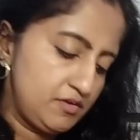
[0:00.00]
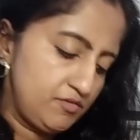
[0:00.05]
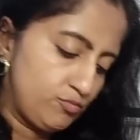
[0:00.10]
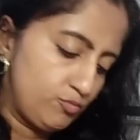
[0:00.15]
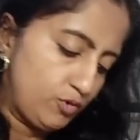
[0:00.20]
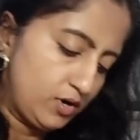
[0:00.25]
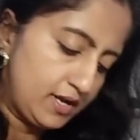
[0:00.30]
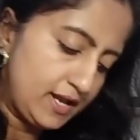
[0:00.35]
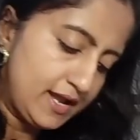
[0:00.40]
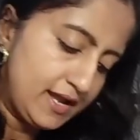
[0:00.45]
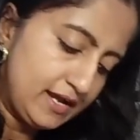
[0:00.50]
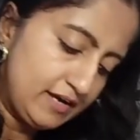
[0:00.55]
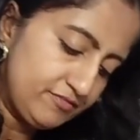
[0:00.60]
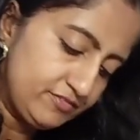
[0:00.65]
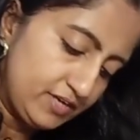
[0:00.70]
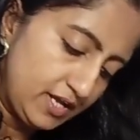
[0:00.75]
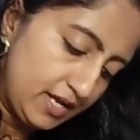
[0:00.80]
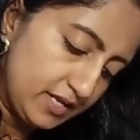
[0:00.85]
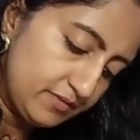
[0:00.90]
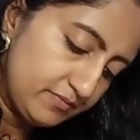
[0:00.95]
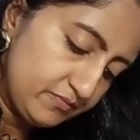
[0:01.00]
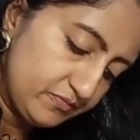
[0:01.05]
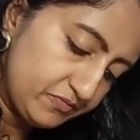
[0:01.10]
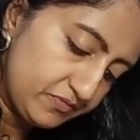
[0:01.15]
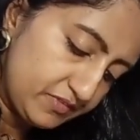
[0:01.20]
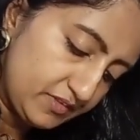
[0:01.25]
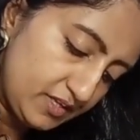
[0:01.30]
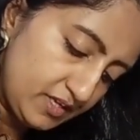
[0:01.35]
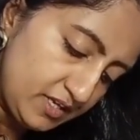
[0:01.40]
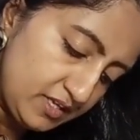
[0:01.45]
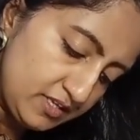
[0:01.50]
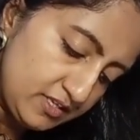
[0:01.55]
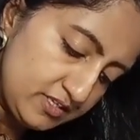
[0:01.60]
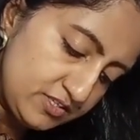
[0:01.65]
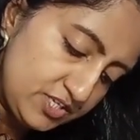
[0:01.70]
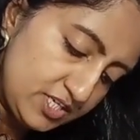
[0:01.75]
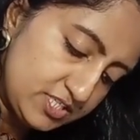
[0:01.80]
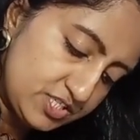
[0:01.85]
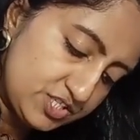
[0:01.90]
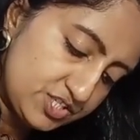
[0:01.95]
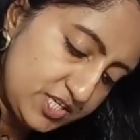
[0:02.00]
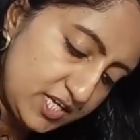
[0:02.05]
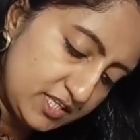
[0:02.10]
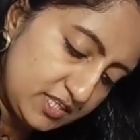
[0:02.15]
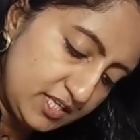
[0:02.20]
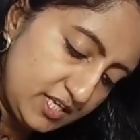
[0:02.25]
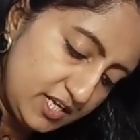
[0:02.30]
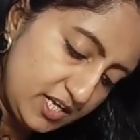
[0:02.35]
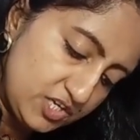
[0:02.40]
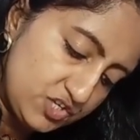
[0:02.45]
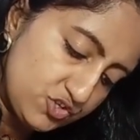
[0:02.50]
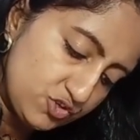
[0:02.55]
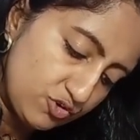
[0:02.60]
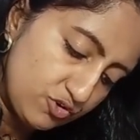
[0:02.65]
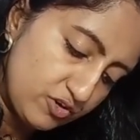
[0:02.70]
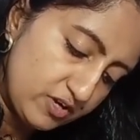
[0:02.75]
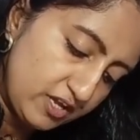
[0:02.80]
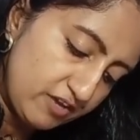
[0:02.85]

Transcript: What I have done, just check the ratio.